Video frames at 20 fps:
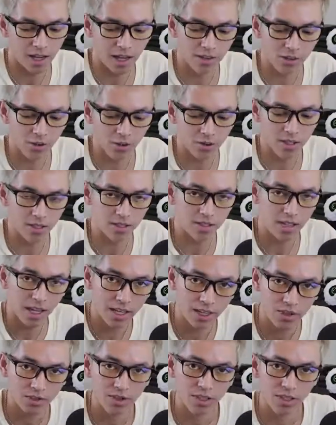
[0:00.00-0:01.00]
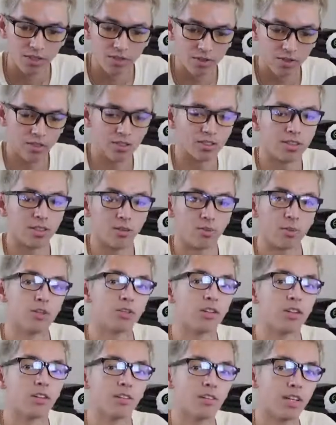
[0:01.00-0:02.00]
and then you test the ad creatives to see
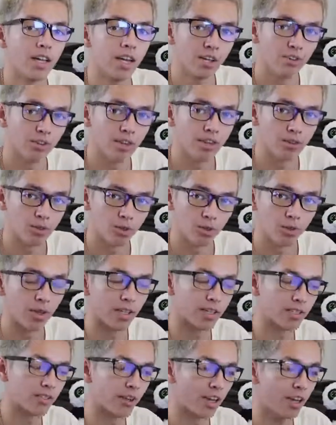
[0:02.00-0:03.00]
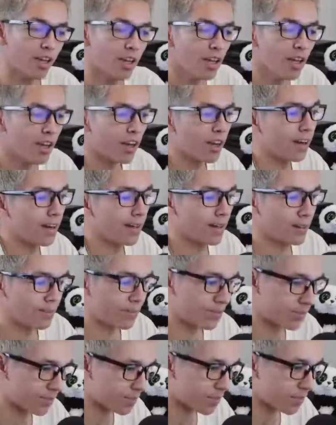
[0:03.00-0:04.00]
which of the ad creatives work best, right?
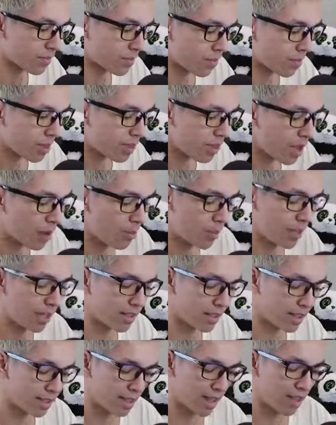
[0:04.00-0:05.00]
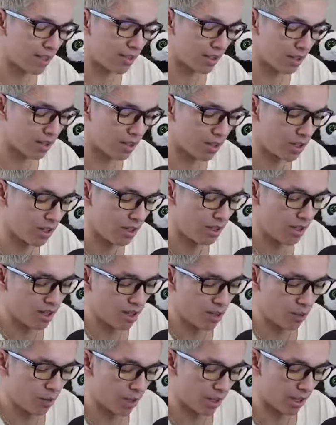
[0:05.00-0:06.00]
But that's kind of like the
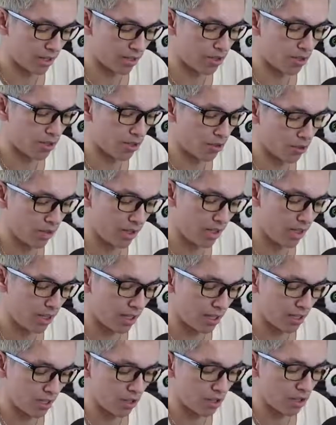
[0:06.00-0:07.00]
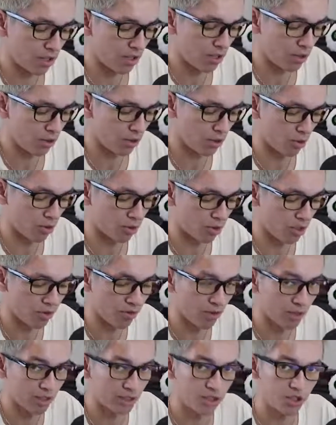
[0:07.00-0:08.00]
way I like to do it is, you
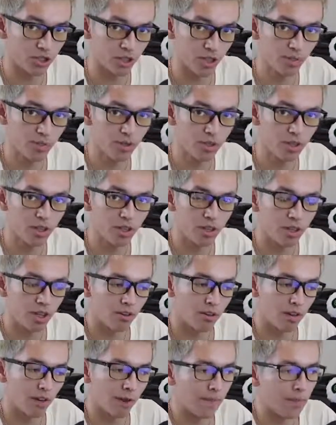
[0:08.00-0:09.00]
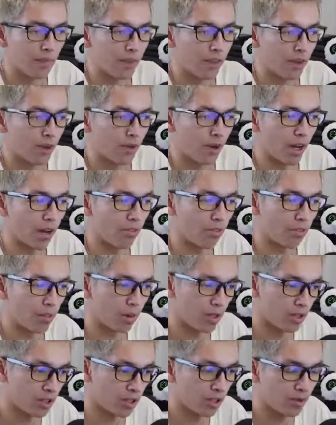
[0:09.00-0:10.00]
start fairly cheap, right? And you have a
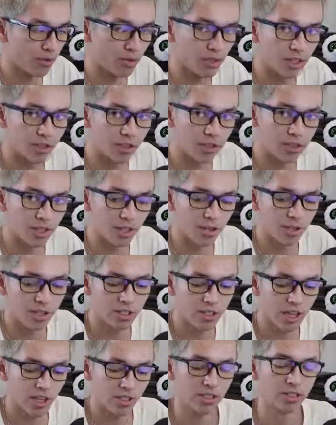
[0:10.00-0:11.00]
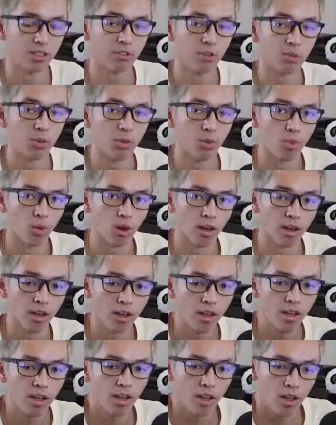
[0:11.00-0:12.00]
bunch of different interests. Now each ad set's going to be
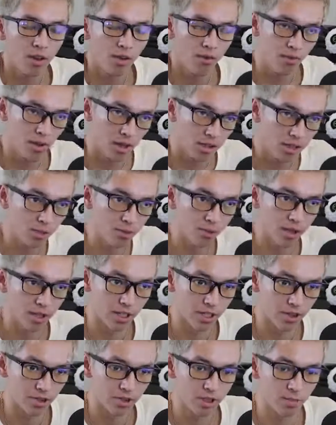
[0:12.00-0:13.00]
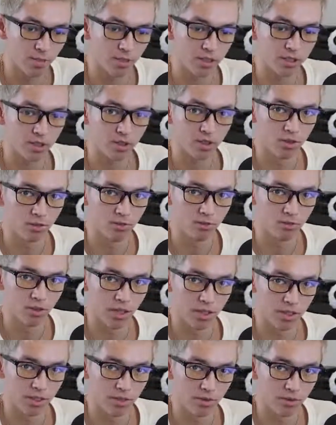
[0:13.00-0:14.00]
one fairly broad interest, but still
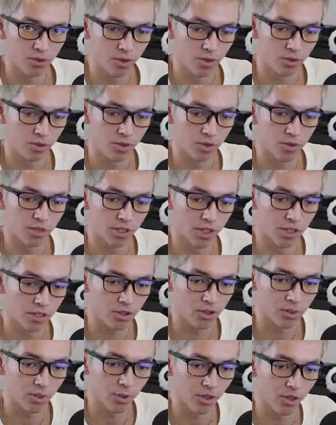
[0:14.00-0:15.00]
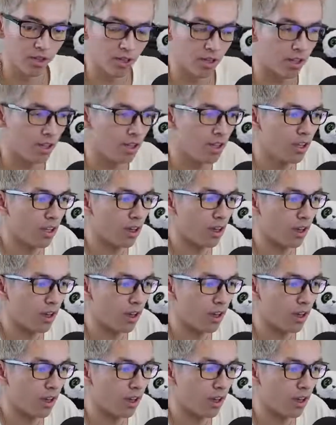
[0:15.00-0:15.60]
relative to your niche, your market,